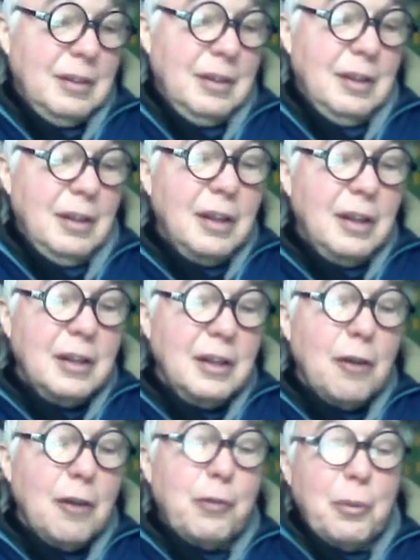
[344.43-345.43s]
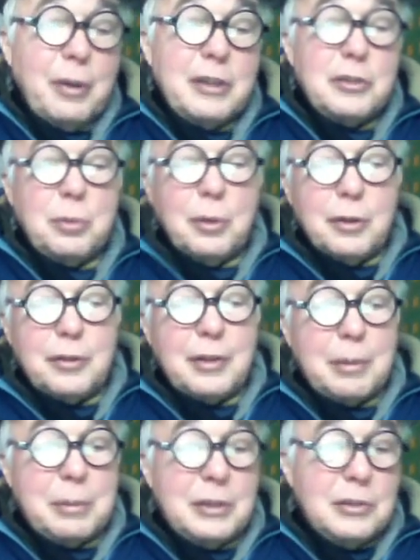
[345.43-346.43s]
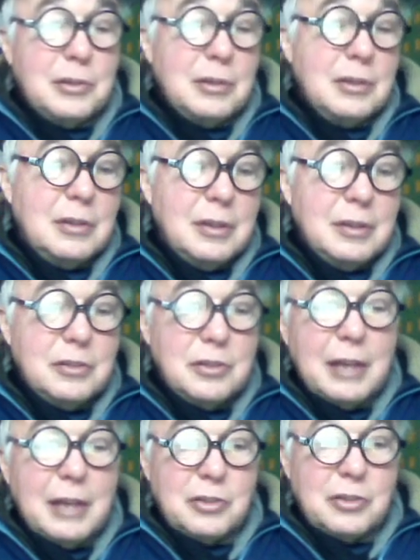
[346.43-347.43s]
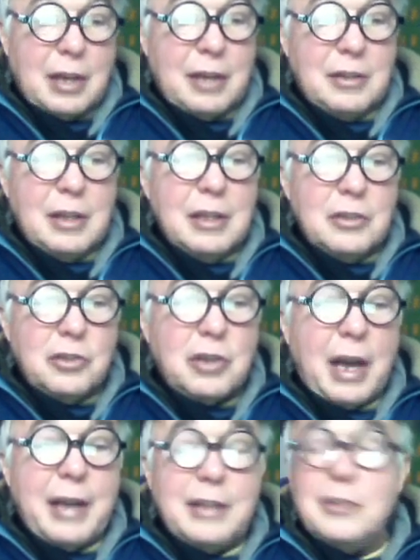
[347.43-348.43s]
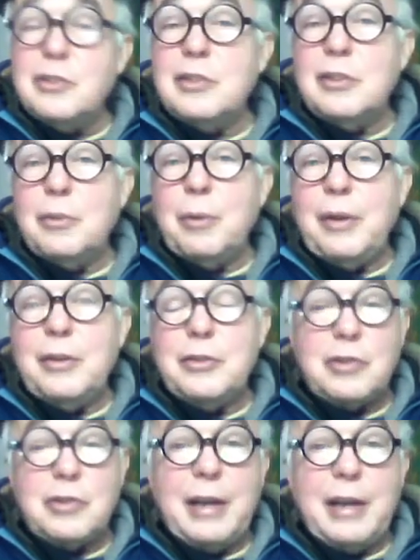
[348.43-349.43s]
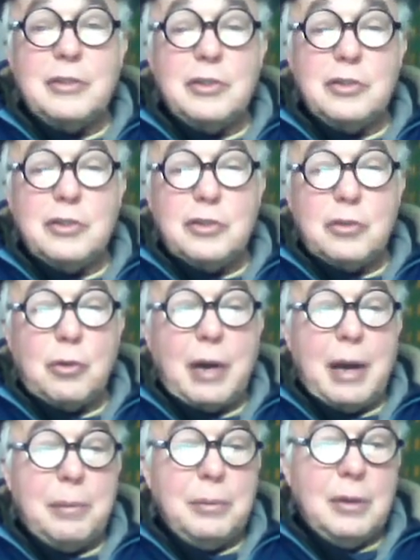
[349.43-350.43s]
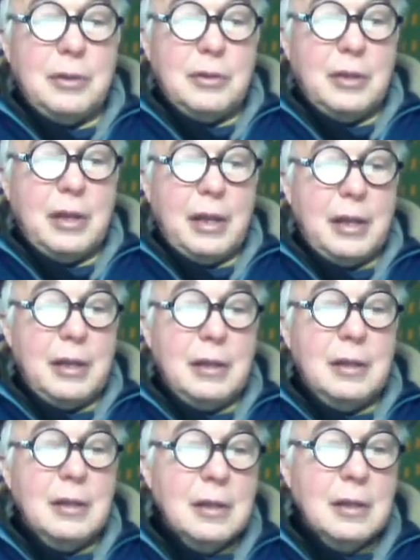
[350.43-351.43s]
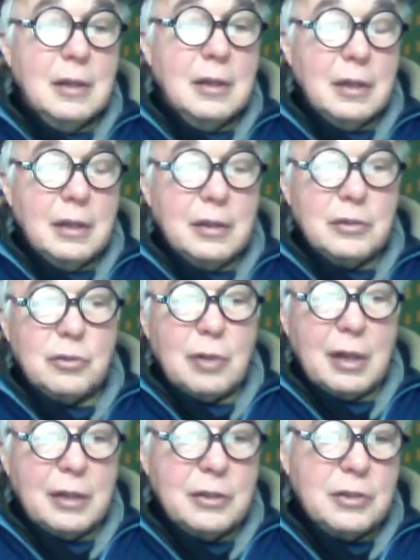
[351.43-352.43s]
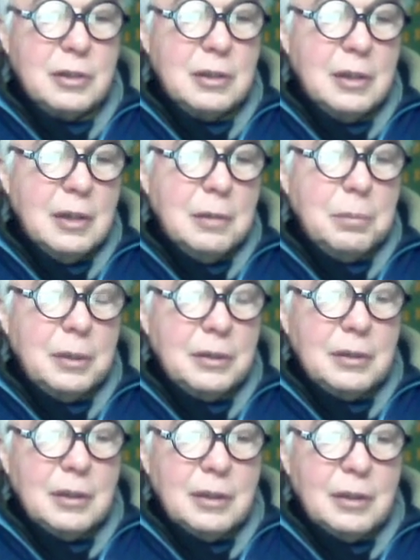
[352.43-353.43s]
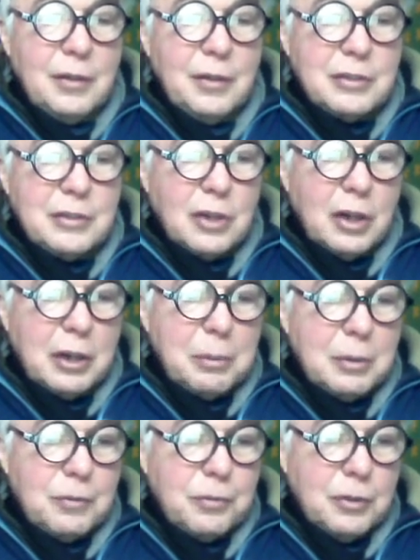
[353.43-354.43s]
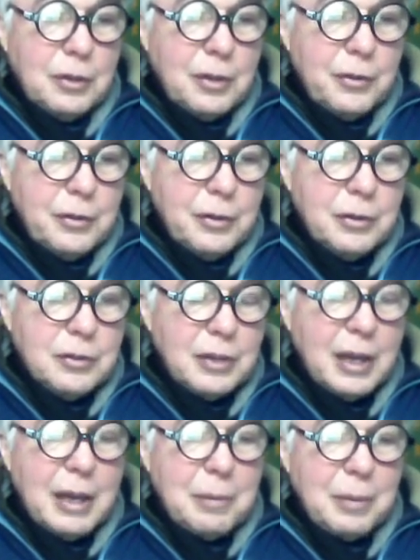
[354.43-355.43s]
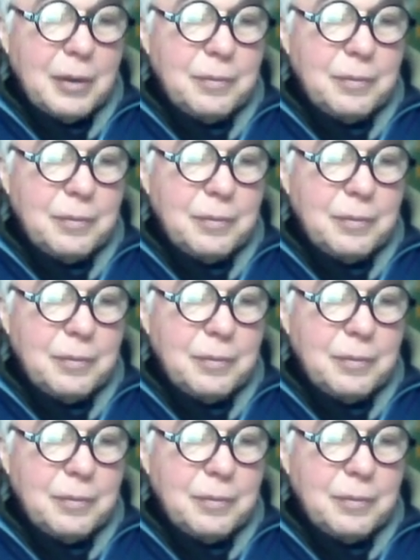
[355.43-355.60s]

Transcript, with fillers: you know, for what it's worth, I mean, it's not science in the way that science is described uh, today, uh, astrology. But uh, you know, that's an argument for another time. I